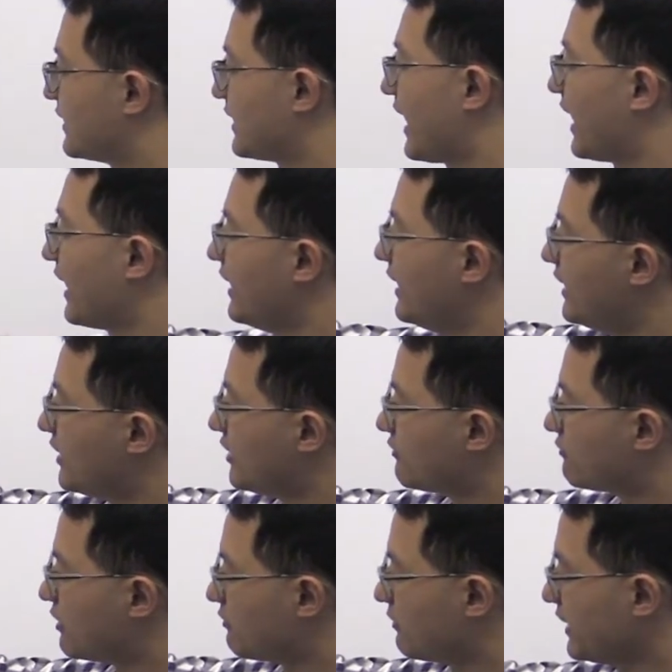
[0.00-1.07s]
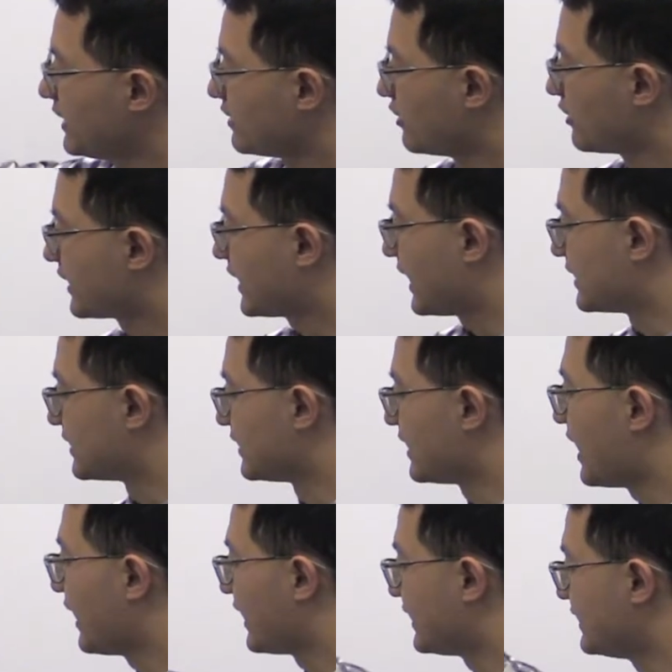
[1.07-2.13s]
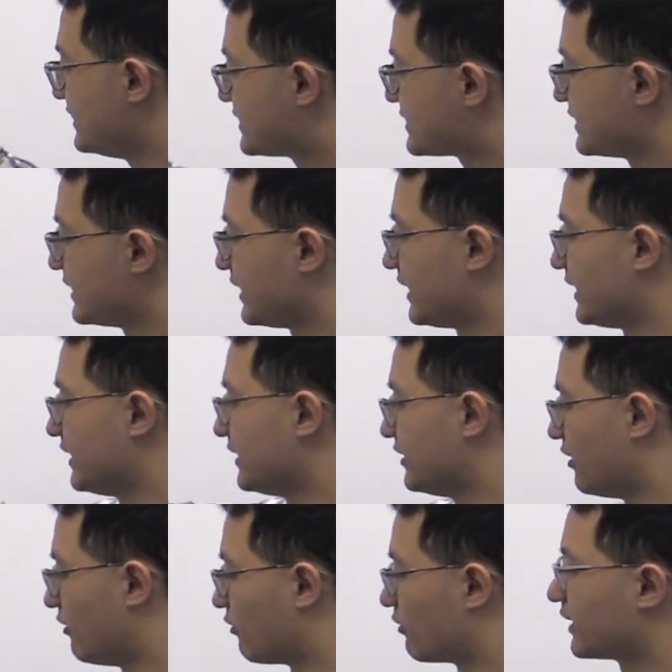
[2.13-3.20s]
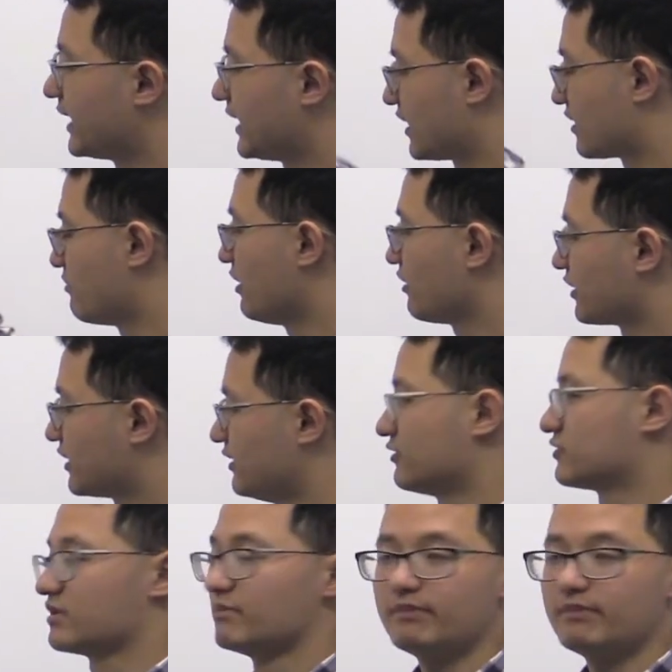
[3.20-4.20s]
that when we look at lines in organic molecules,